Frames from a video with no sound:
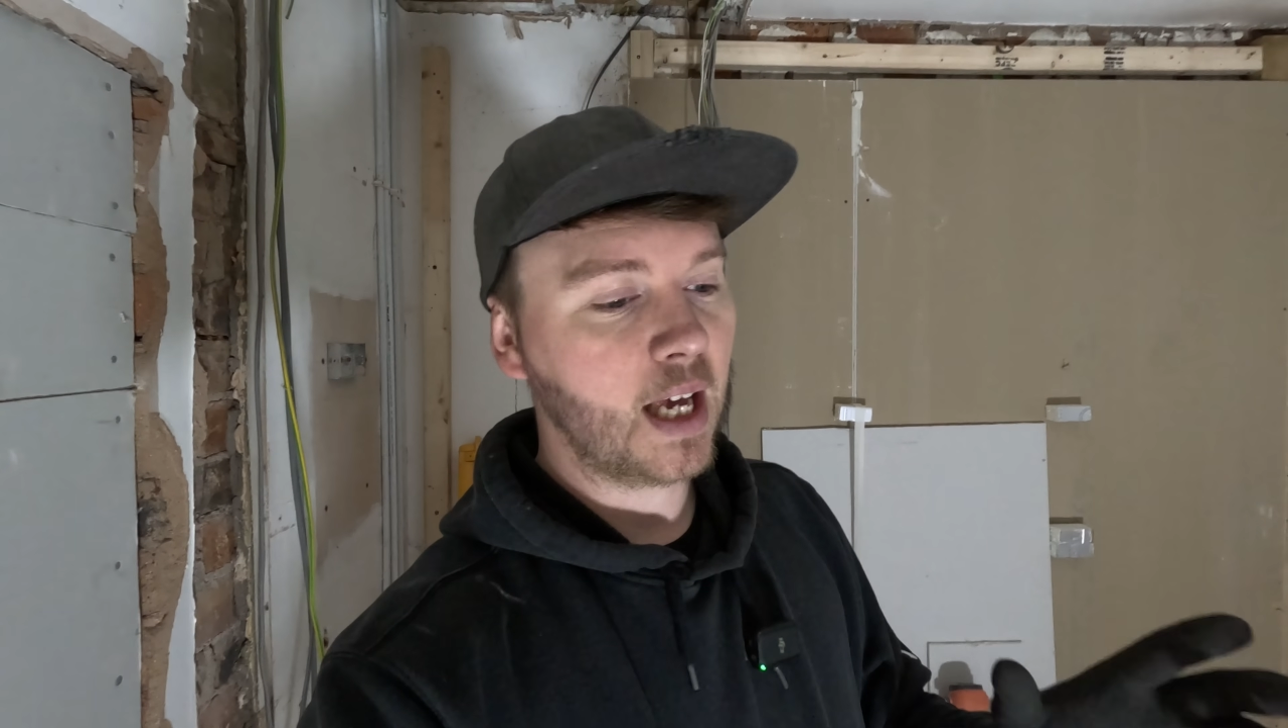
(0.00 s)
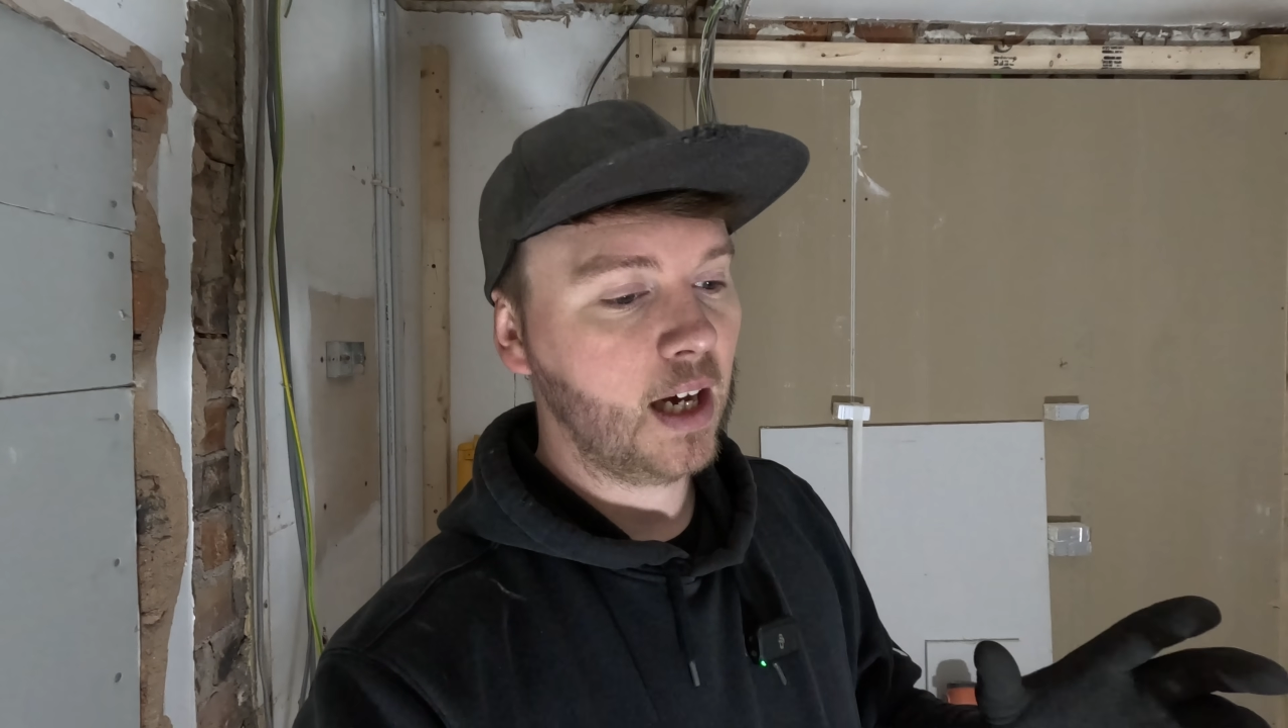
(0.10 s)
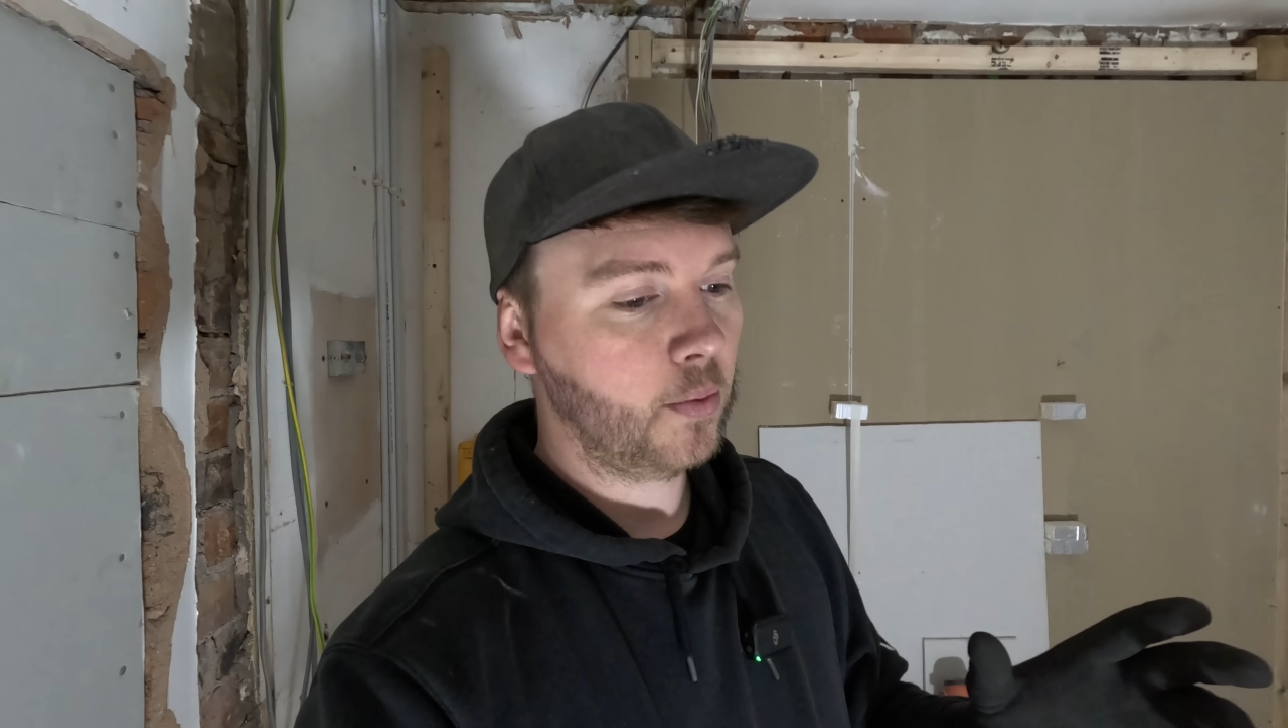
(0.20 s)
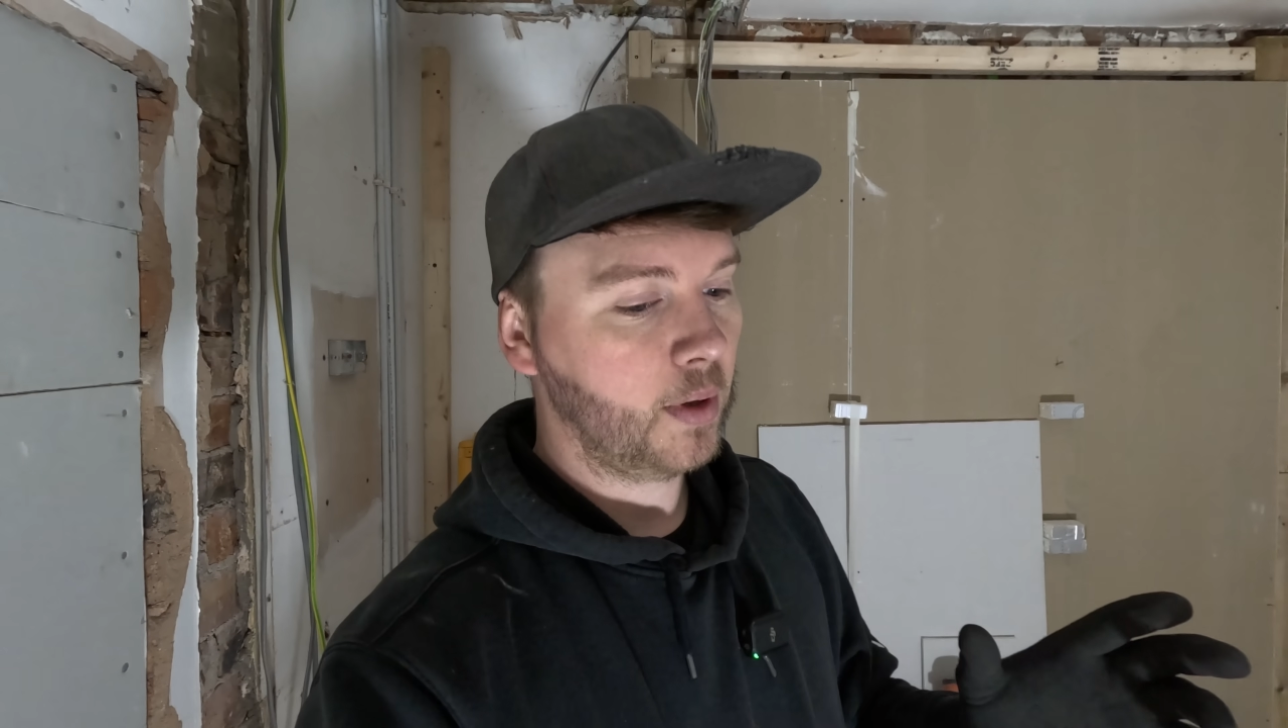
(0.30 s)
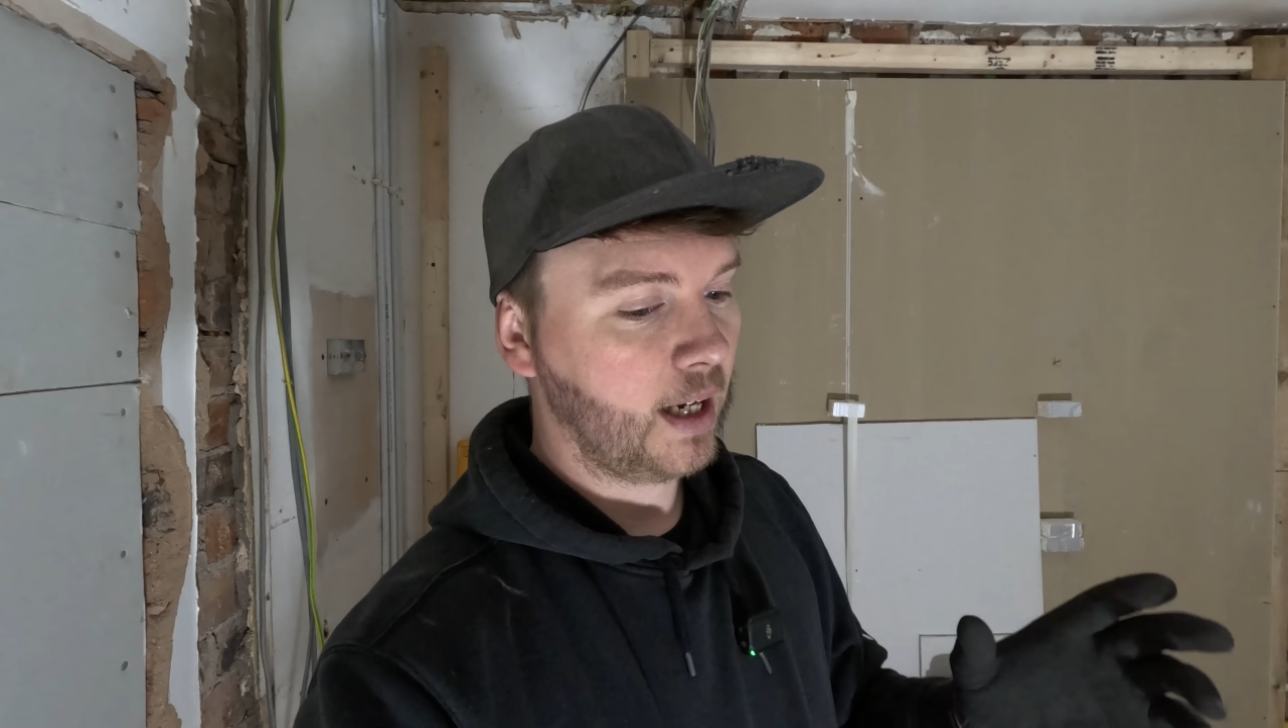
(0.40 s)

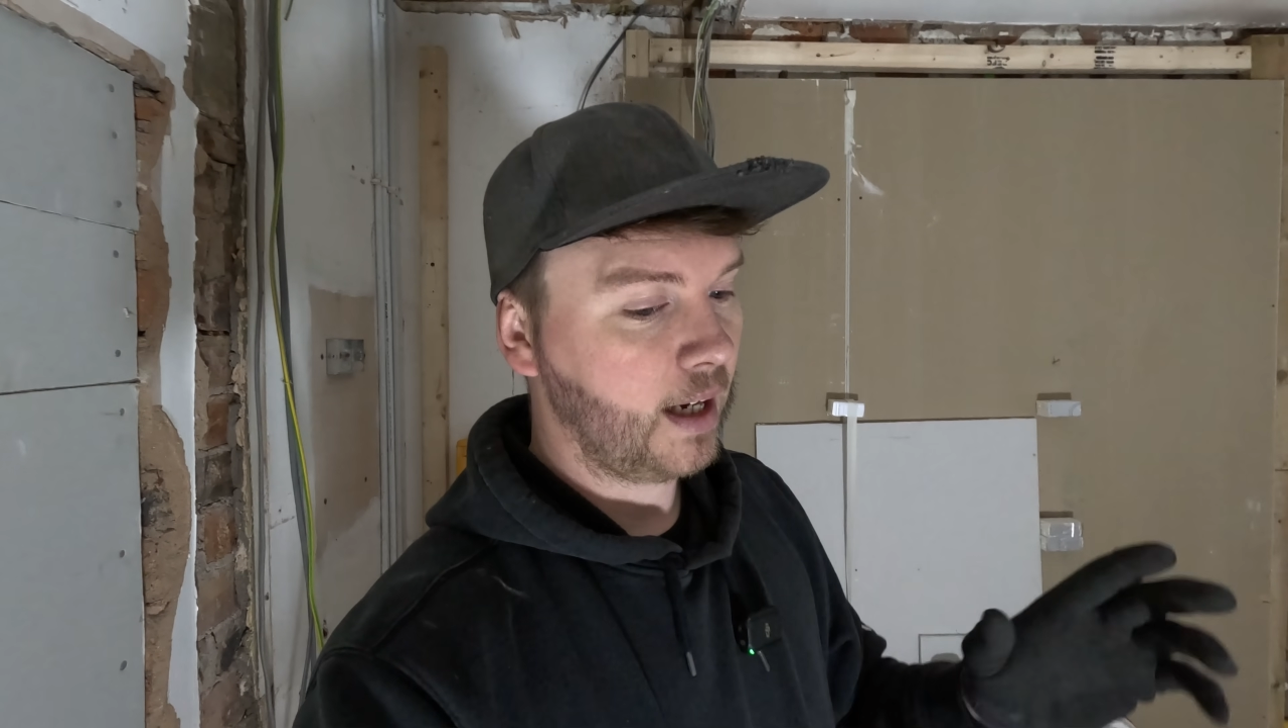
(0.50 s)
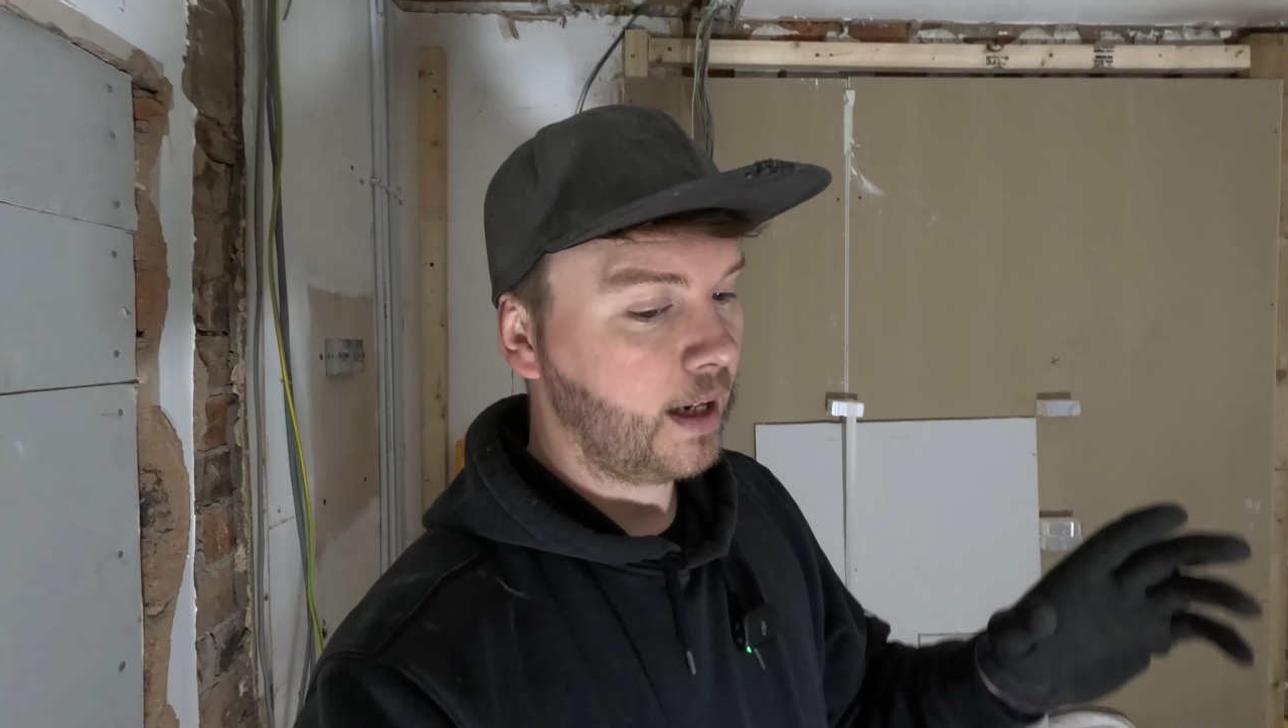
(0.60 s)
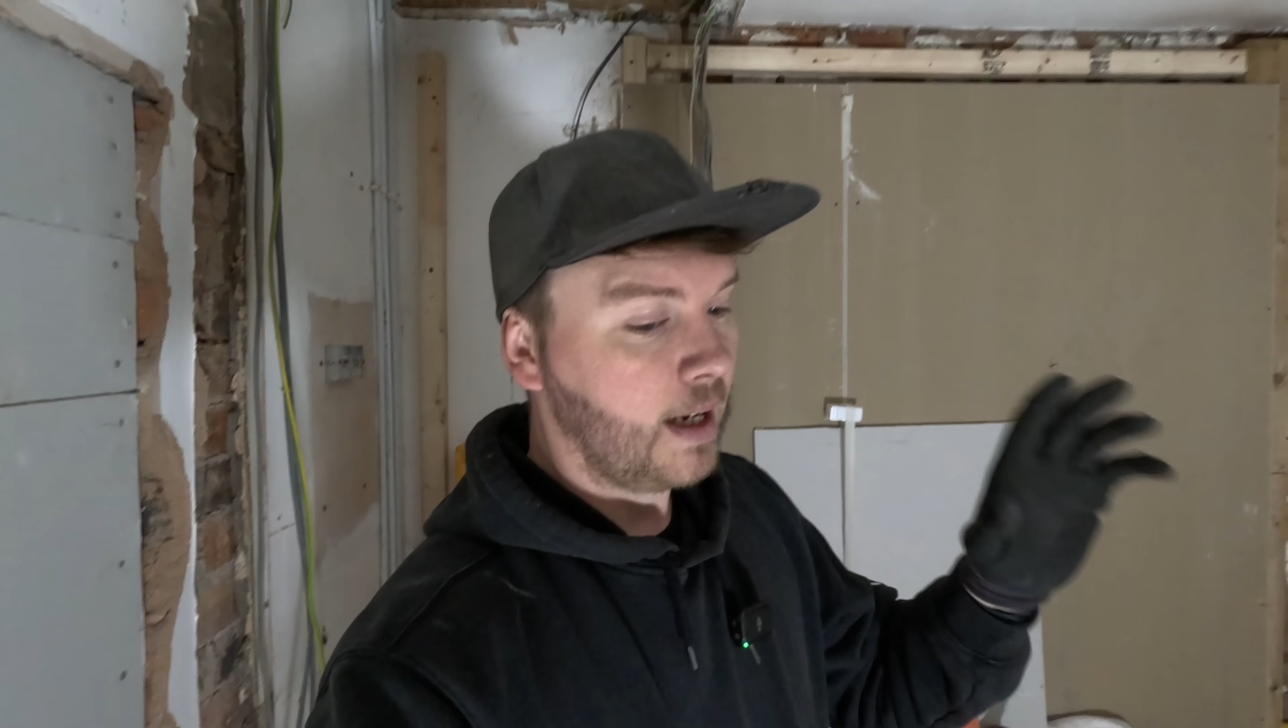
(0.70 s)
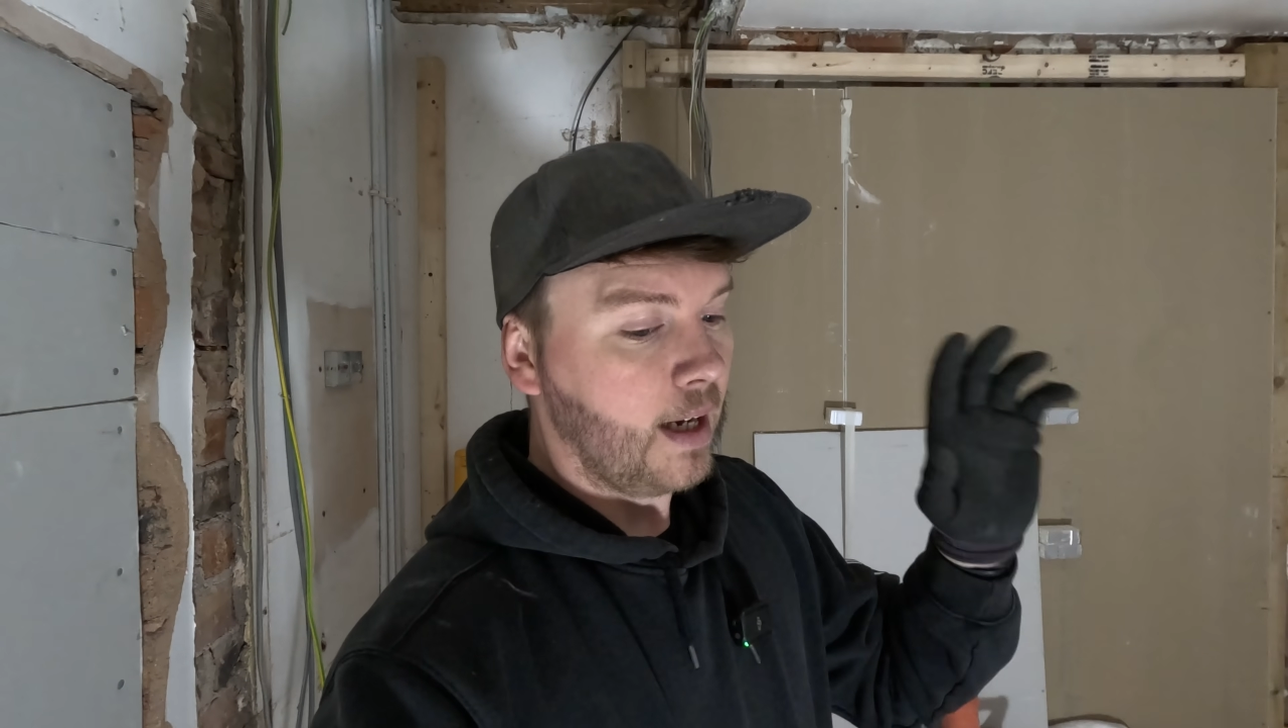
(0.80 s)
careful with that.